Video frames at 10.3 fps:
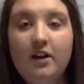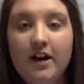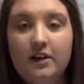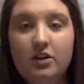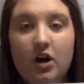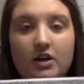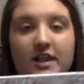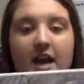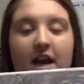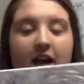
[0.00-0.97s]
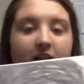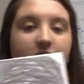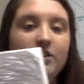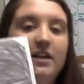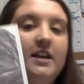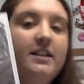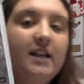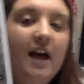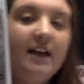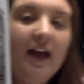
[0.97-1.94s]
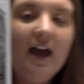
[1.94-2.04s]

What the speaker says: crayon talks, he drew things like